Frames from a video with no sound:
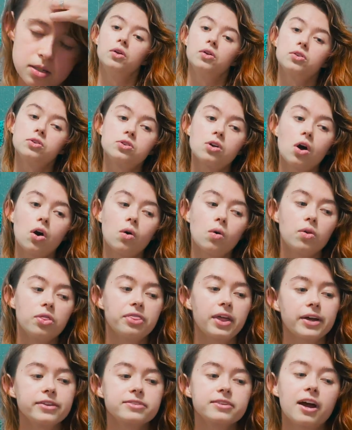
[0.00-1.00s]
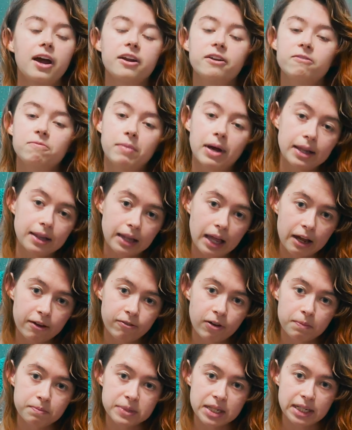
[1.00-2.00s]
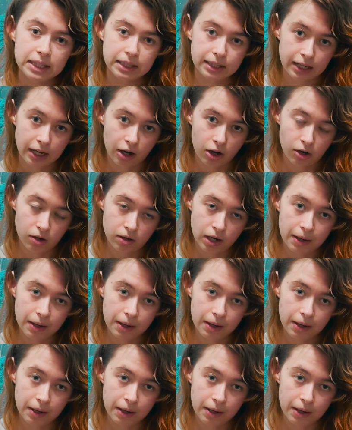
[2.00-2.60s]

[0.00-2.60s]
So that's kind of my life update there.